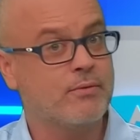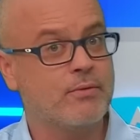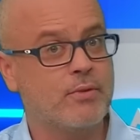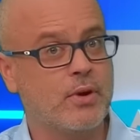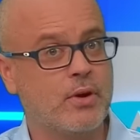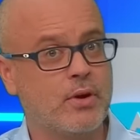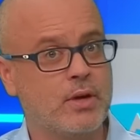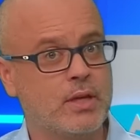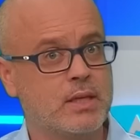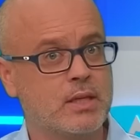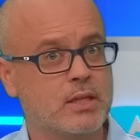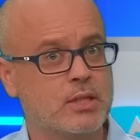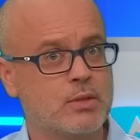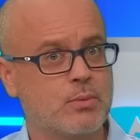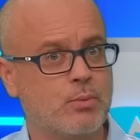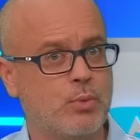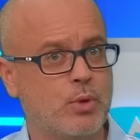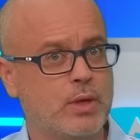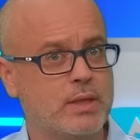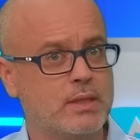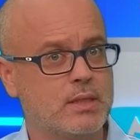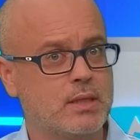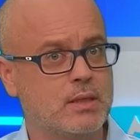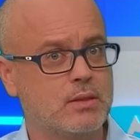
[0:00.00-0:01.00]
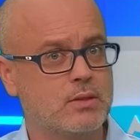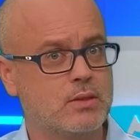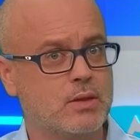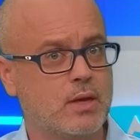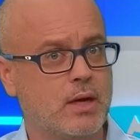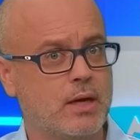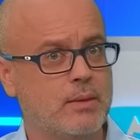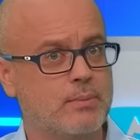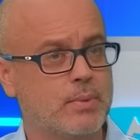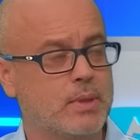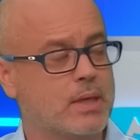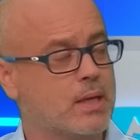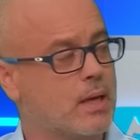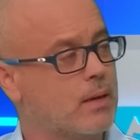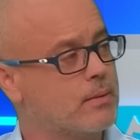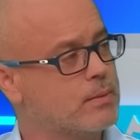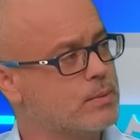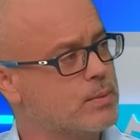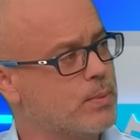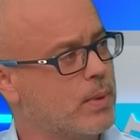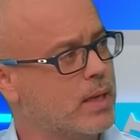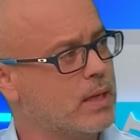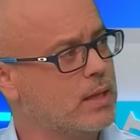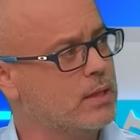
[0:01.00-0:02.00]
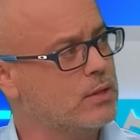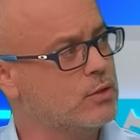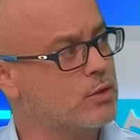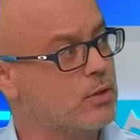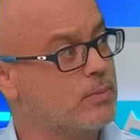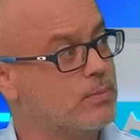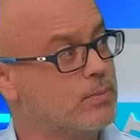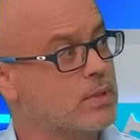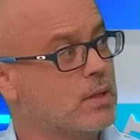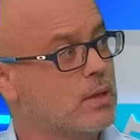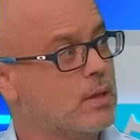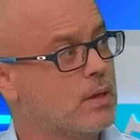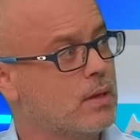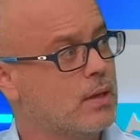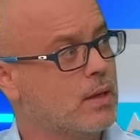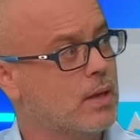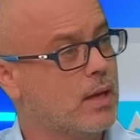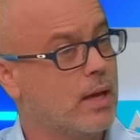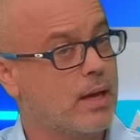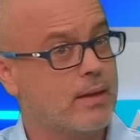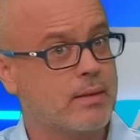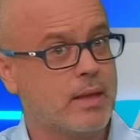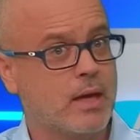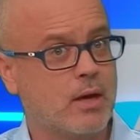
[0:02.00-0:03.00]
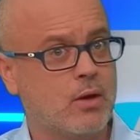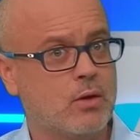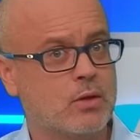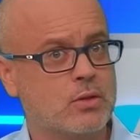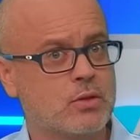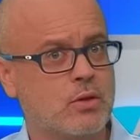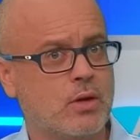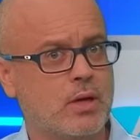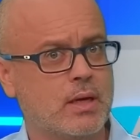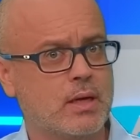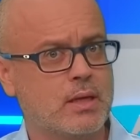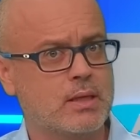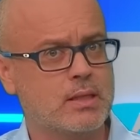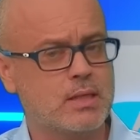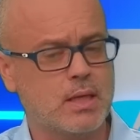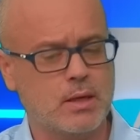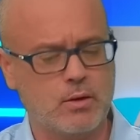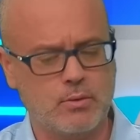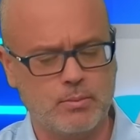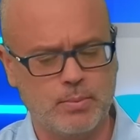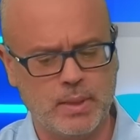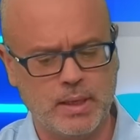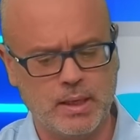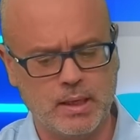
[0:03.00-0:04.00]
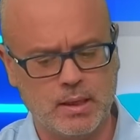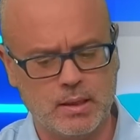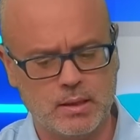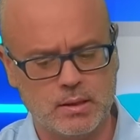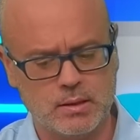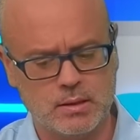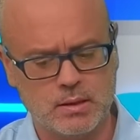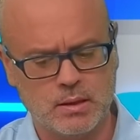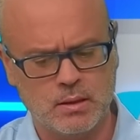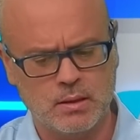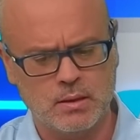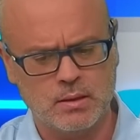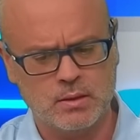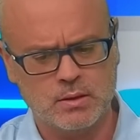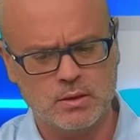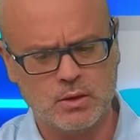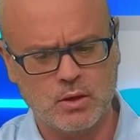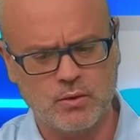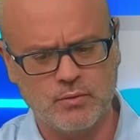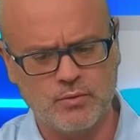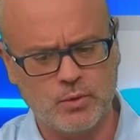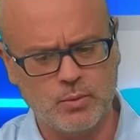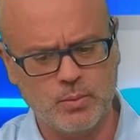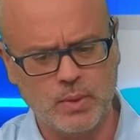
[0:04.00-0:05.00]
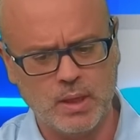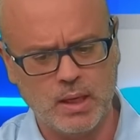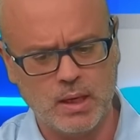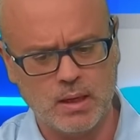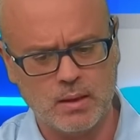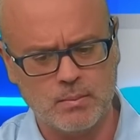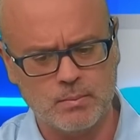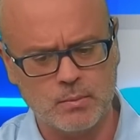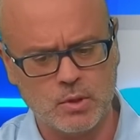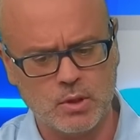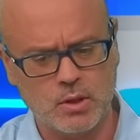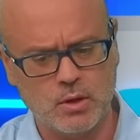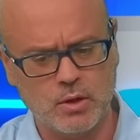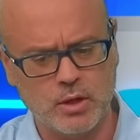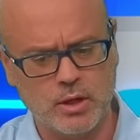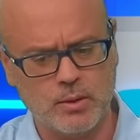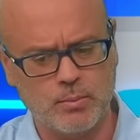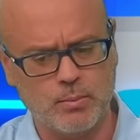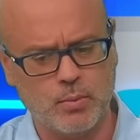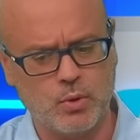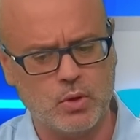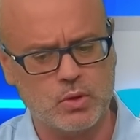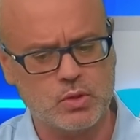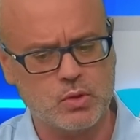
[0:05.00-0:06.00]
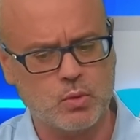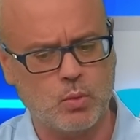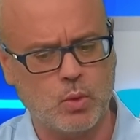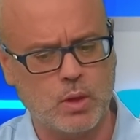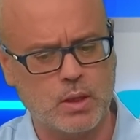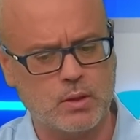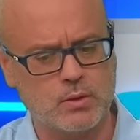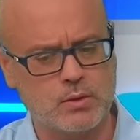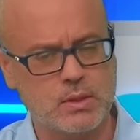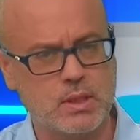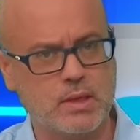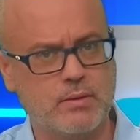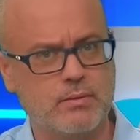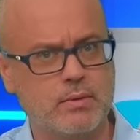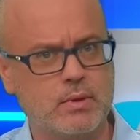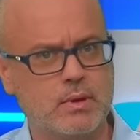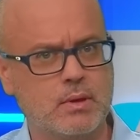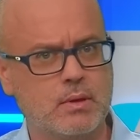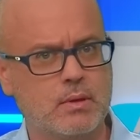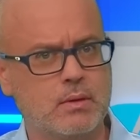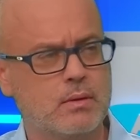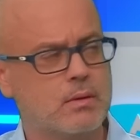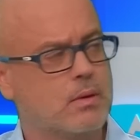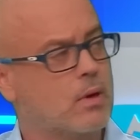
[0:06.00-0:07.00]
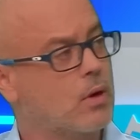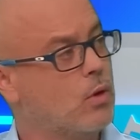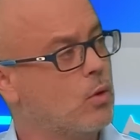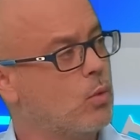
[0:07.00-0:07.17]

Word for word: very disappointing today, but comes back in trips, and they are trying to set blinkers. So for me, I'm not looking past one or seven, or